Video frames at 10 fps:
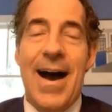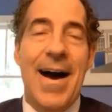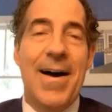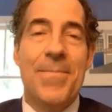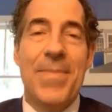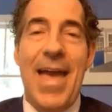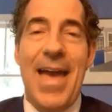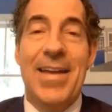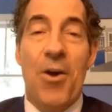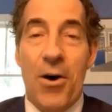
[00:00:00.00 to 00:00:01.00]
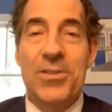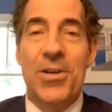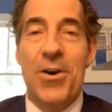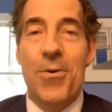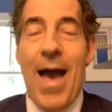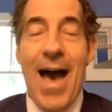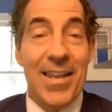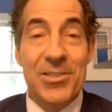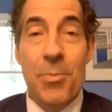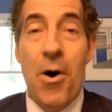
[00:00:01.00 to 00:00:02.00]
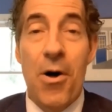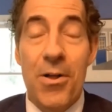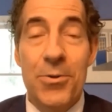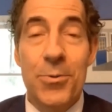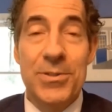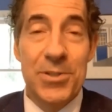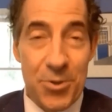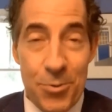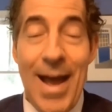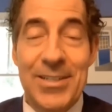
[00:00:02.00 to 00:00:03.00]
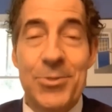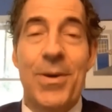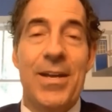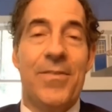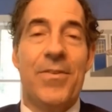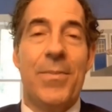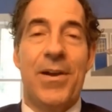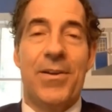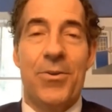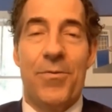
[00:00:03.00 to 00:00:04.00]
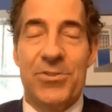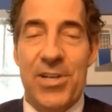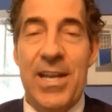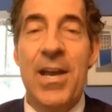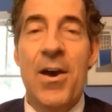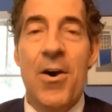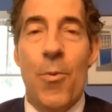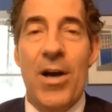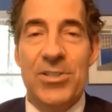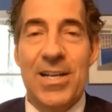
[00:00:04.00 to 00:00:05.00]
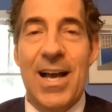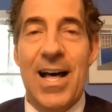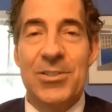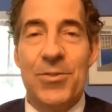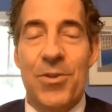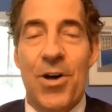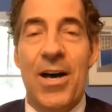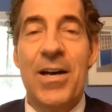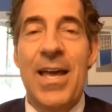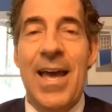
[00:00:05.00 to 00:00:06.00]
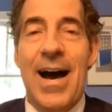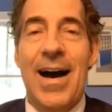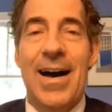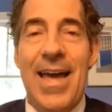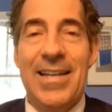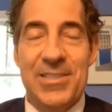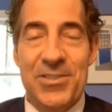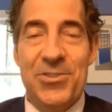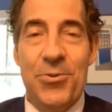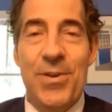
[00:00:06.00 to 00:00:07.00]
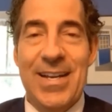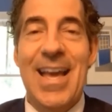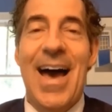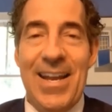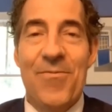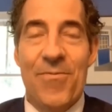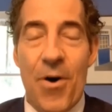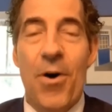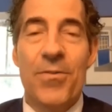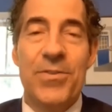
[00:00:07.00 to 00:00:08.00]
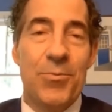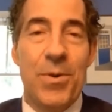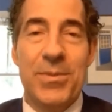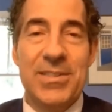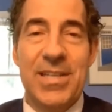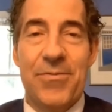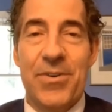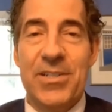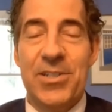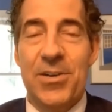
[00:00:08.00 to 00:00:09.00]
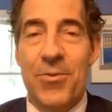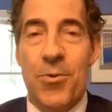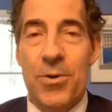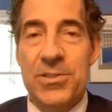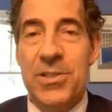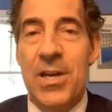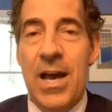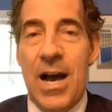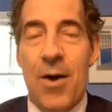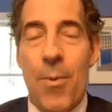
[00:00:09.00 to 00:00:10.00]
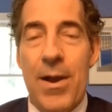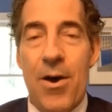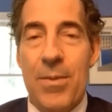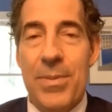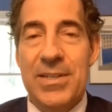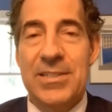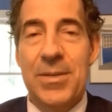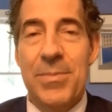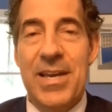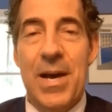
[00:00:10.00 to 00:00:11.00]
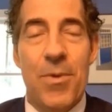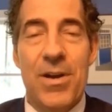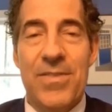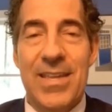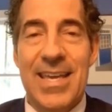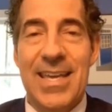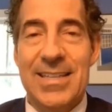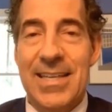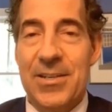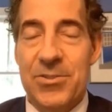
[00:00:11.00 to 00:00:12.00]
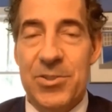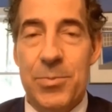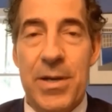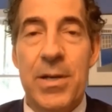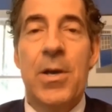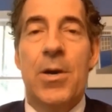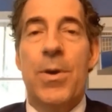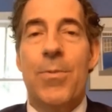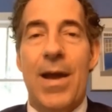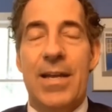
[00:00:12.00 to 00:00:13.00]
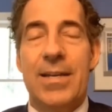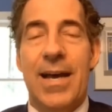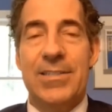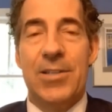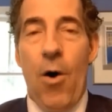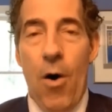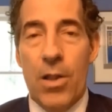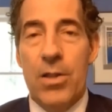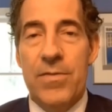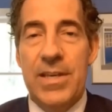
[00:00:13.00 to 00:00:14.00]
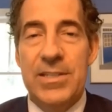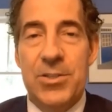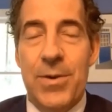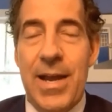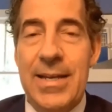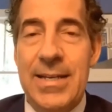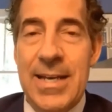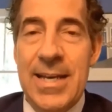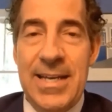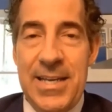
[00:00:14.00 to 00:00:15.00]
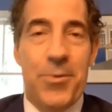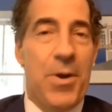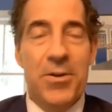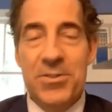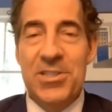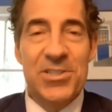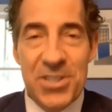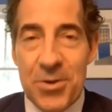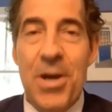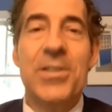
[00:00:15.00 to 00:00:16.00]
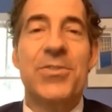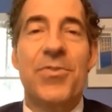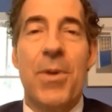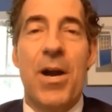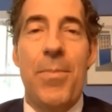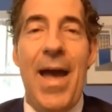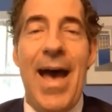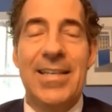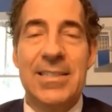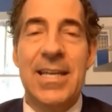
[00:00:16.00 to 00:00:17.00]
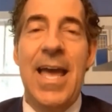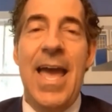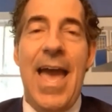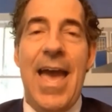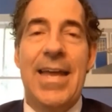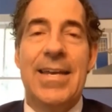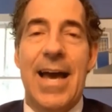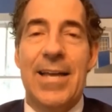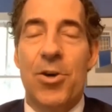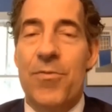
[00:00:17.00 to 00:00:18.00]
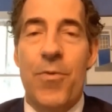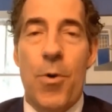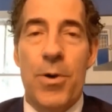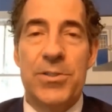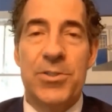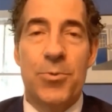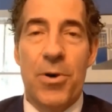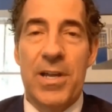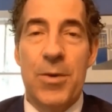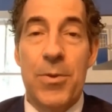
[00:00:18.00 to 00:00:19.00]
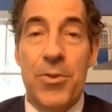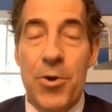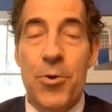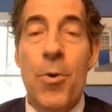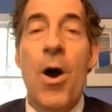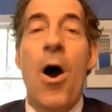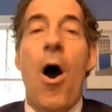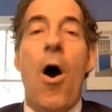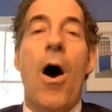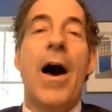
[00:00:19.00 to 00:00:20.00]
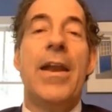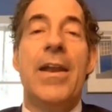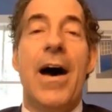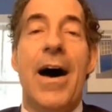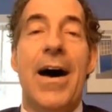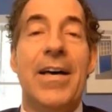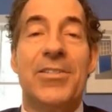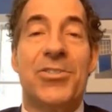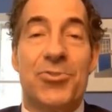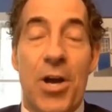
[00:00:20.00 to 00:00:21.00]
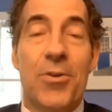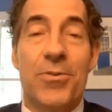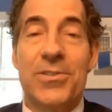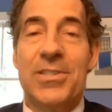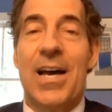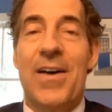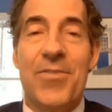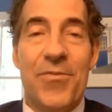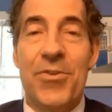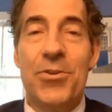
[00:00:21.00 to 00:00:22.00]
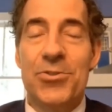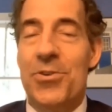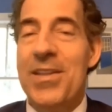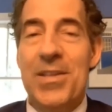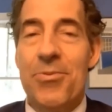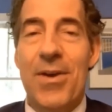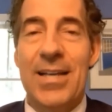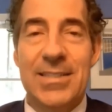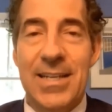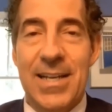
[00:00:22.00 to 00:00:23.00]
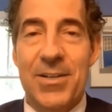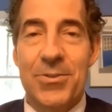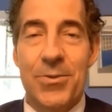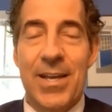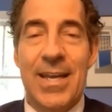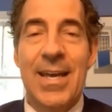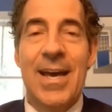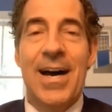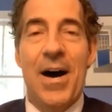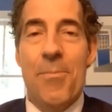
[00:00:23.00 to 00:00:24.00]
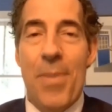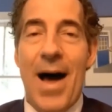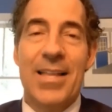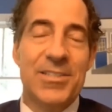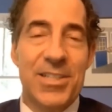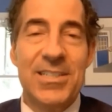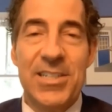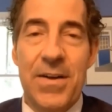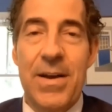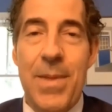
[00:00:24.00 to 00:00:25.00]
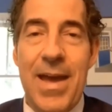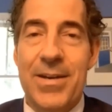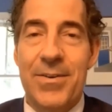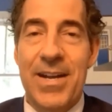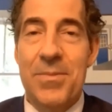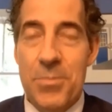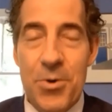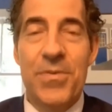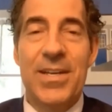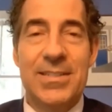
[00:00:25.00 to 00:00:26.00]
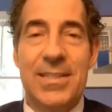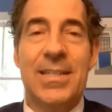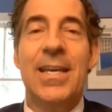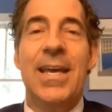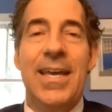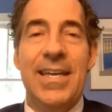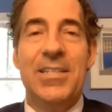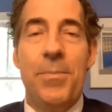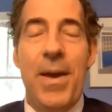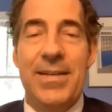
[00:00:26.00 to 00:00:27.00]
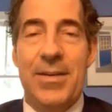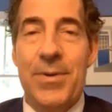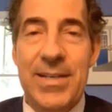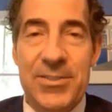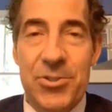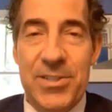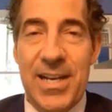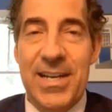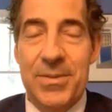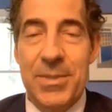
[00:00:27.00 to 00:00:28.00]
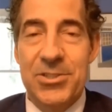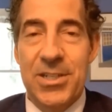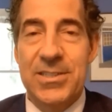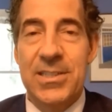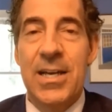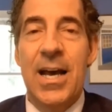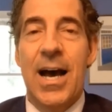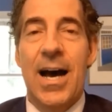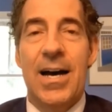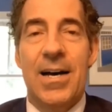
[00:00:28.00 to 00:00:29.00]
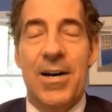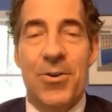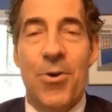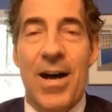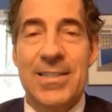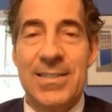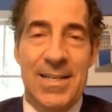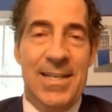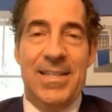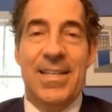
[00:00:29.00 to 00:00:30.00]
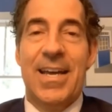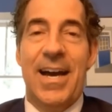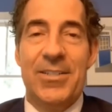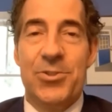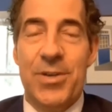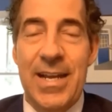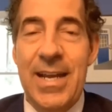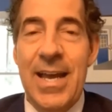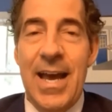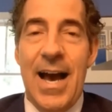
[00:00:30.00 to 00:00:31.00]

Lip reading: And also Alice Paul, who was a graduate of American University Washington College of Law, and as a student got involved in women's suffrage and of course went on to become one of the key leaders. But we recognize all of these great heroes and sheroes from our past, and I look forward to working with you on struggles of the future and the present, including abolishing gerrymandering, moving to independent redistricting commissions across the country,